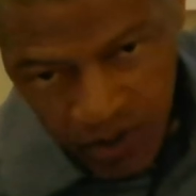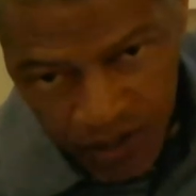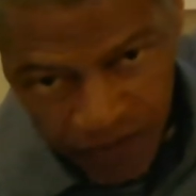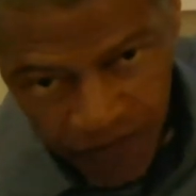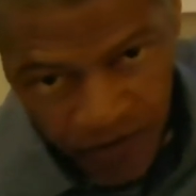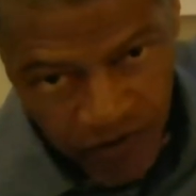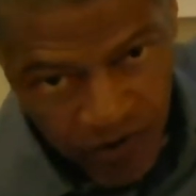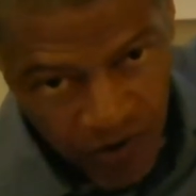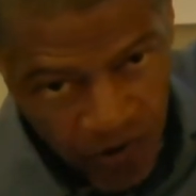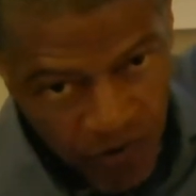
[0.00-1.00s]
look at the figures on
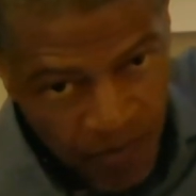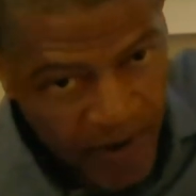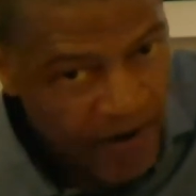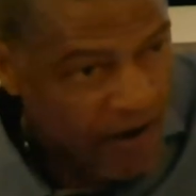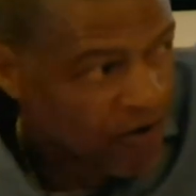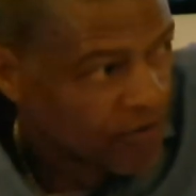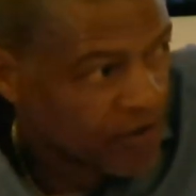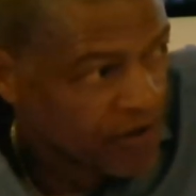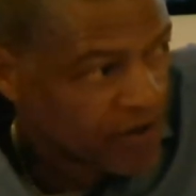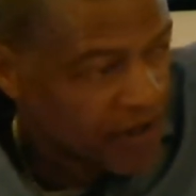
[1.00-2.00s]
your own about
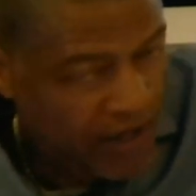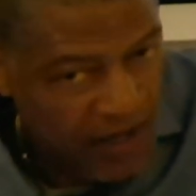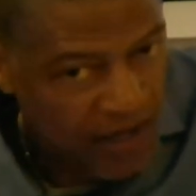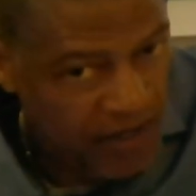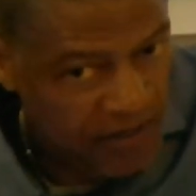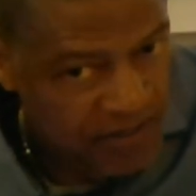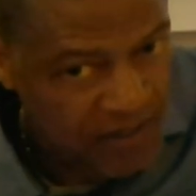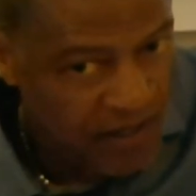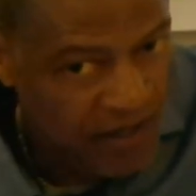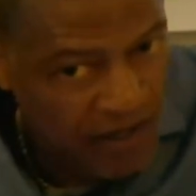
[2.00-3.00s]
how the egg is
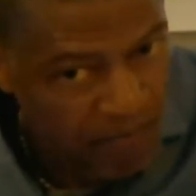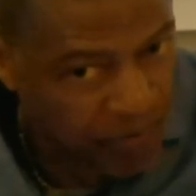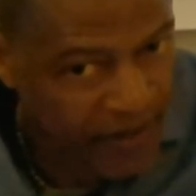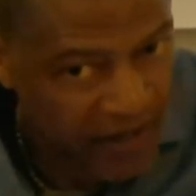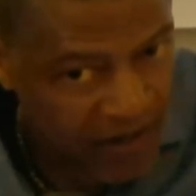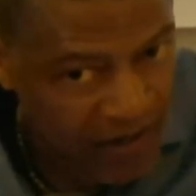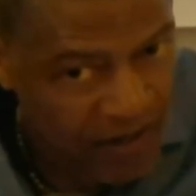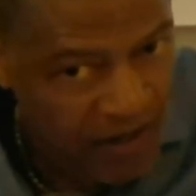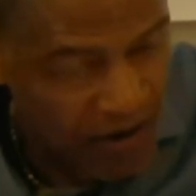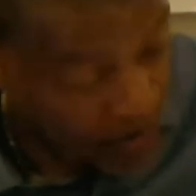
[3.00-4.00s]
implanted,